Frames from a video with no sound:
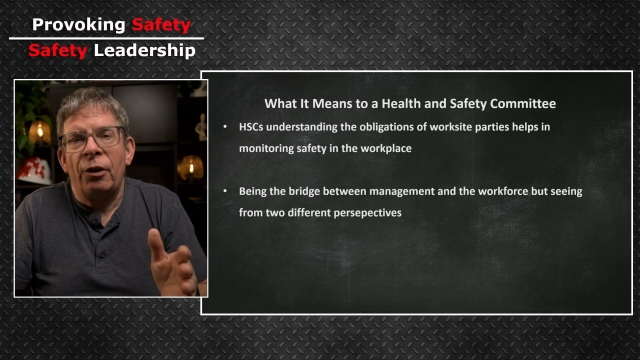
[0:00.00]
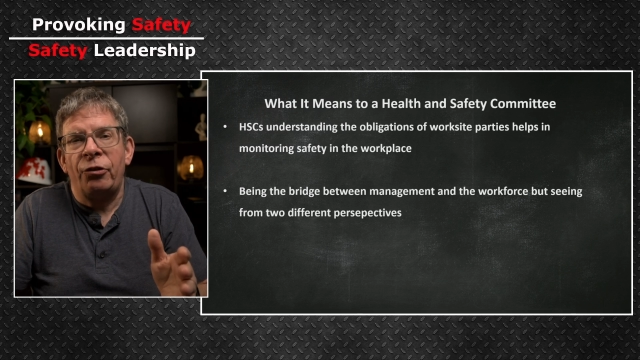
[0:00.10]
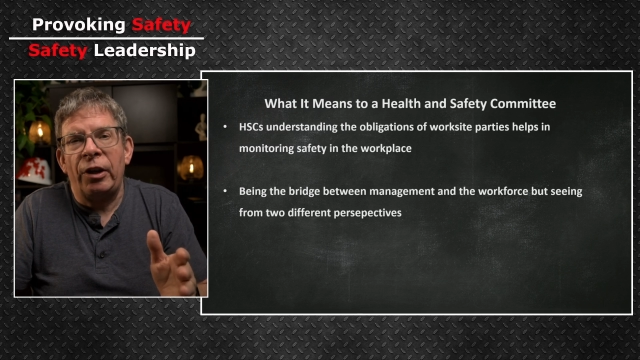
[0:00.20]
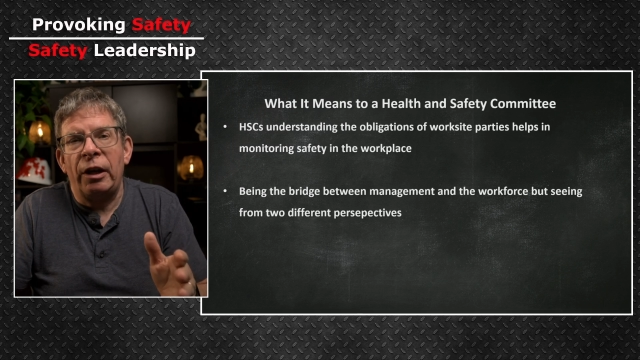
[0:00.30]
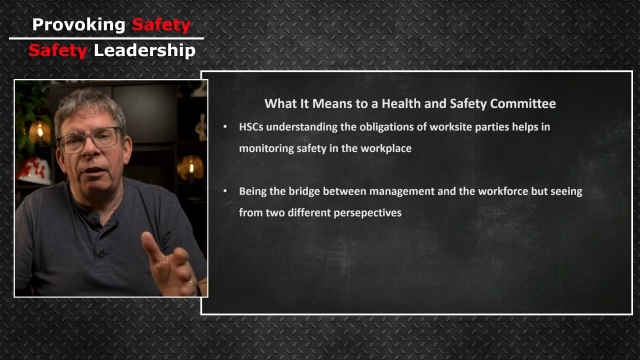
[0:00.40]

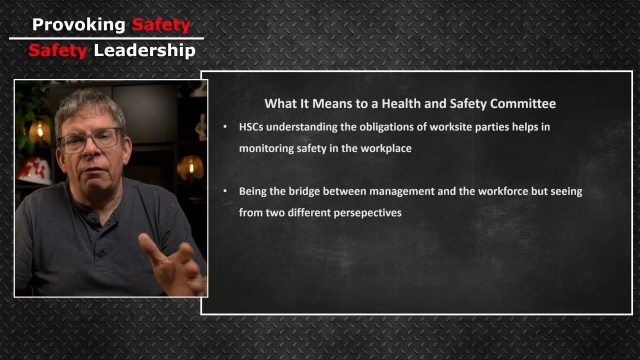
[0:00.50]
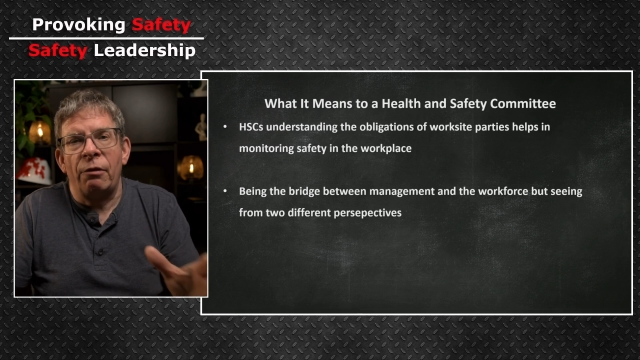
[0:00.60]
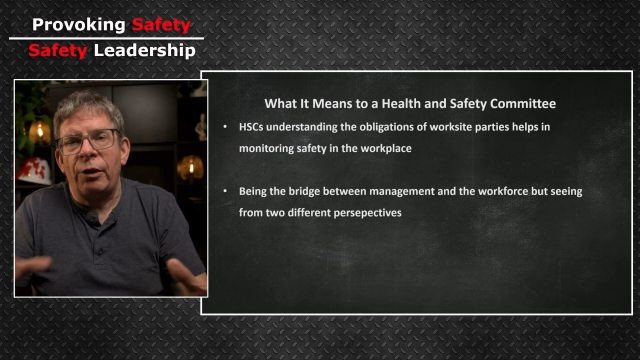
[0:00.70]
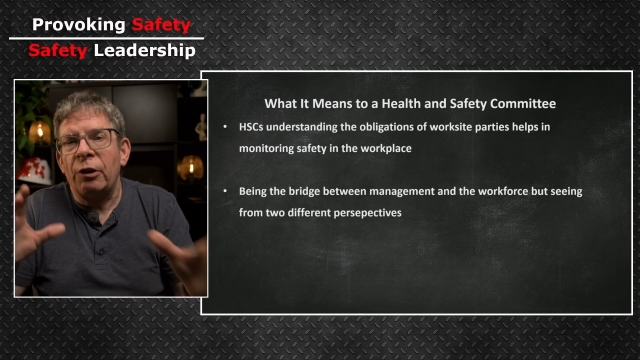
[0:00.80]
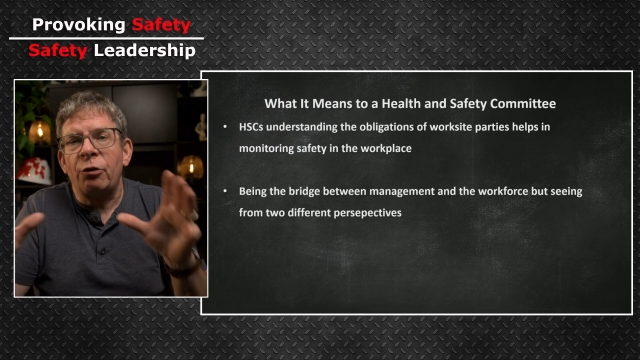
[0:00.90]
Seeing
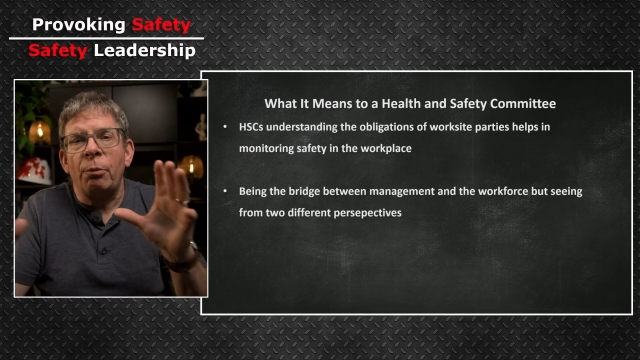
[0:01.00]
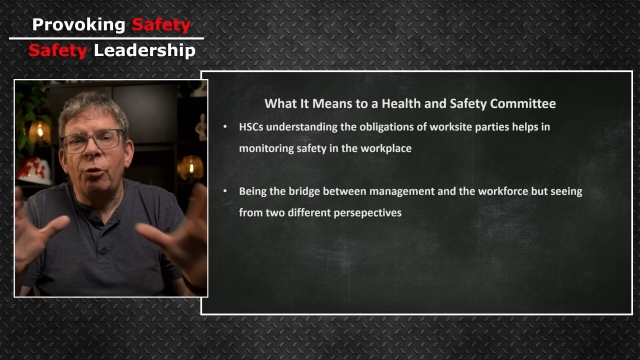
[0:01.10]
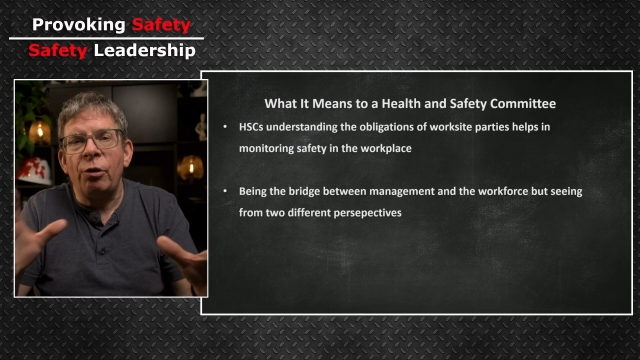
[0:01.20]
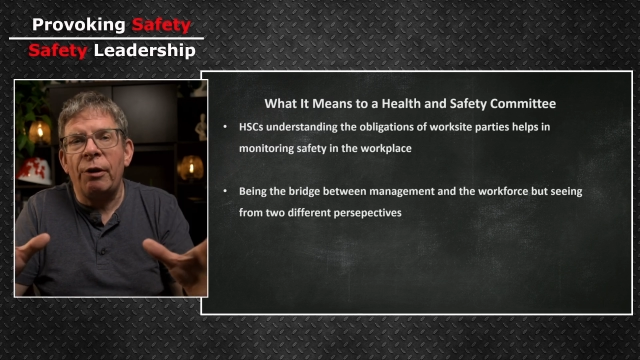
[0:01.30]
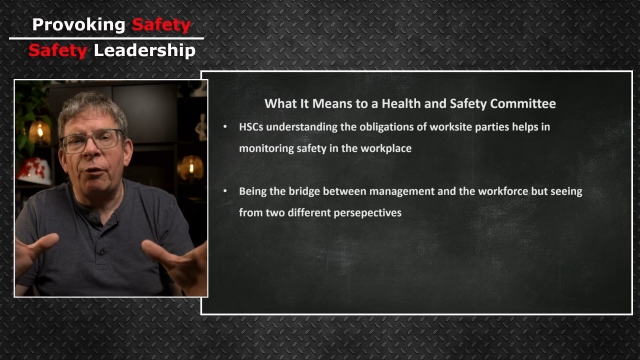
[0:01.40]
things from
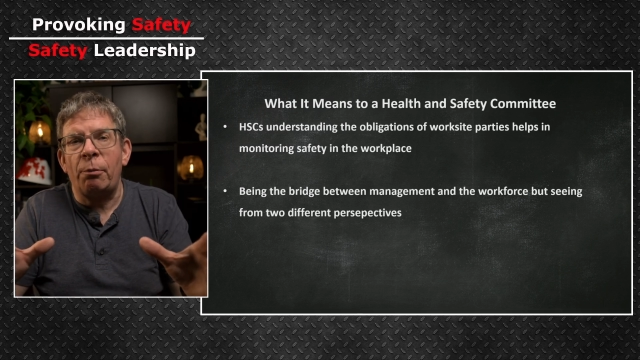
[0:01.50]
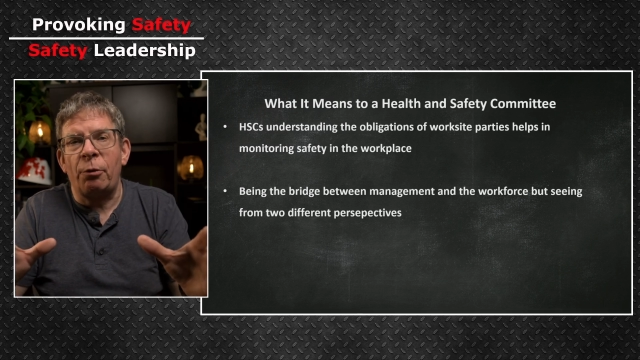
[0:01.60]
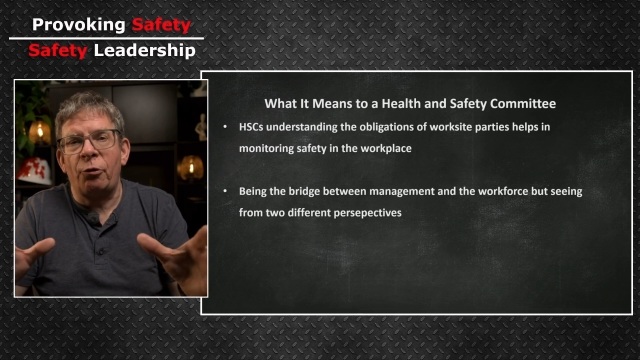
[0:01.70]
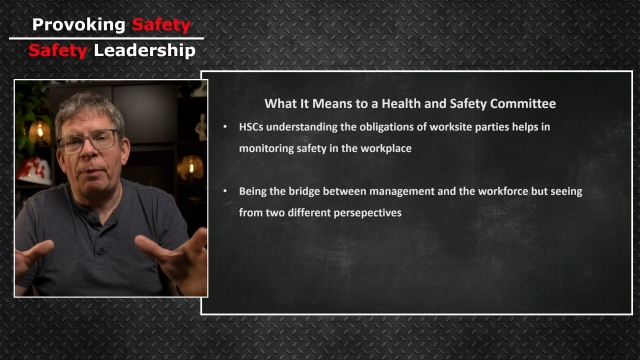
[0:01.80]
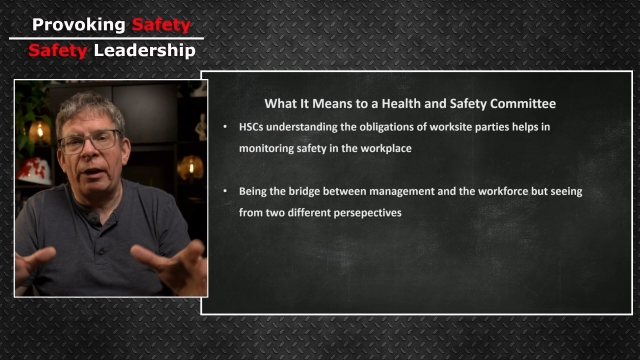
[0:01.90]
two different
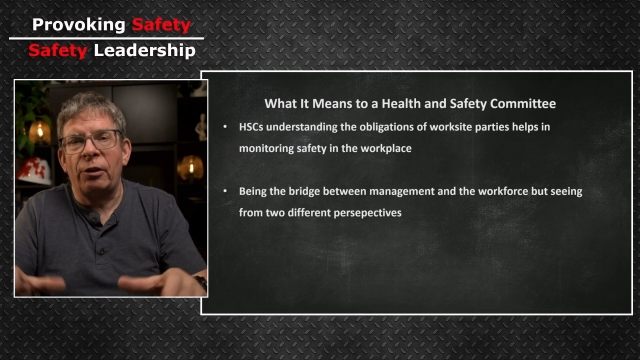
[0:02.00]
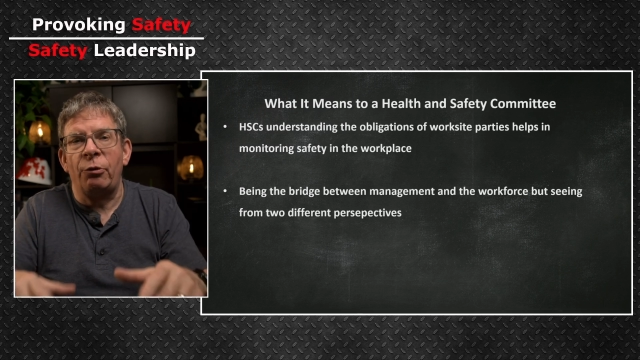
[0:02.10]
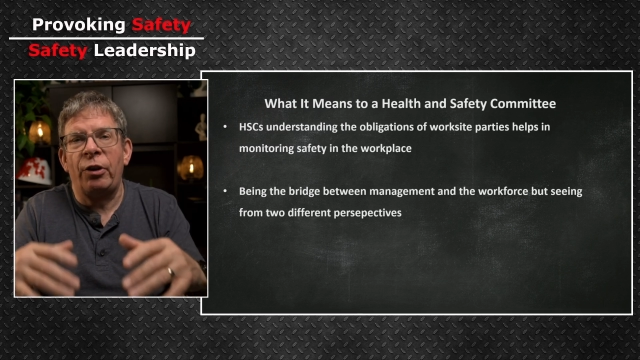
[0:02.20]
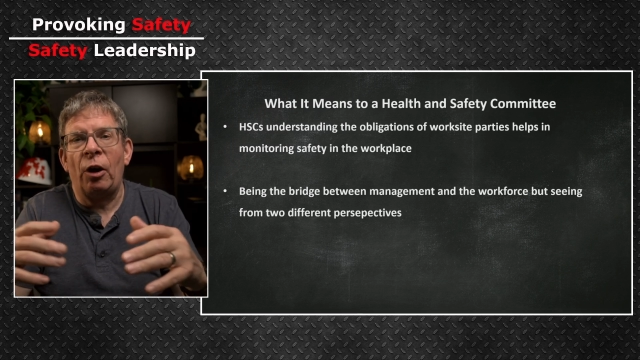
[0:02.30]
perspectives